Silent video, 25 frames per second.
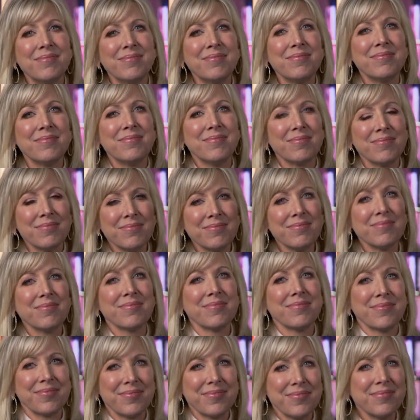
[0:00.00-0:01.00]

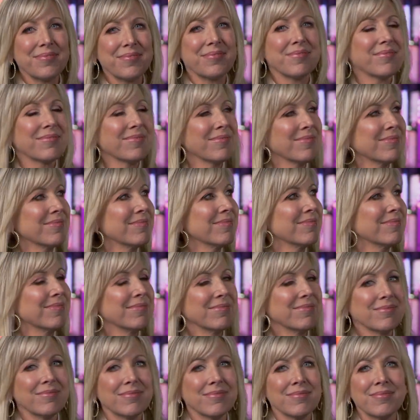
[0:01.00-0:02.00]

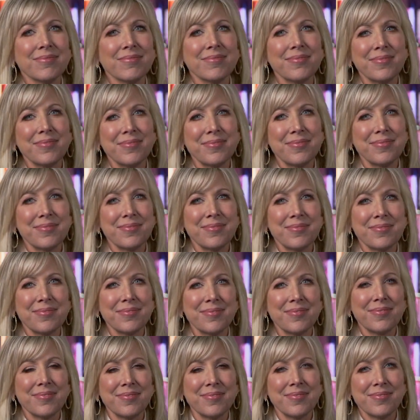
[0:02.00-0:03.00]

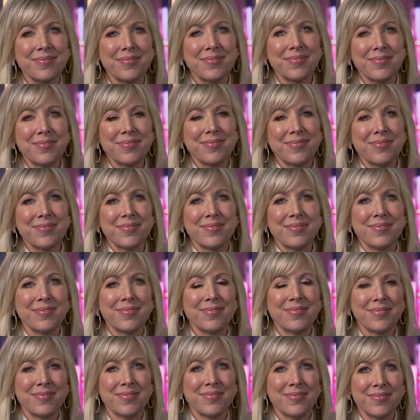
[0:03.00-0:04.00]

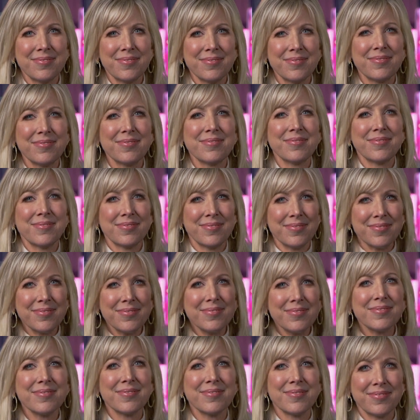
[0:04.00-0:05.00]

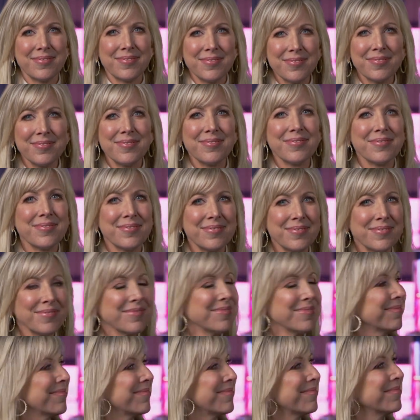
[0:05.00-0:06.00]

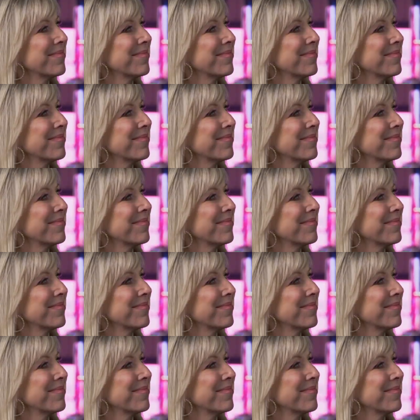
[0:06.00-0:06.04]
(silent)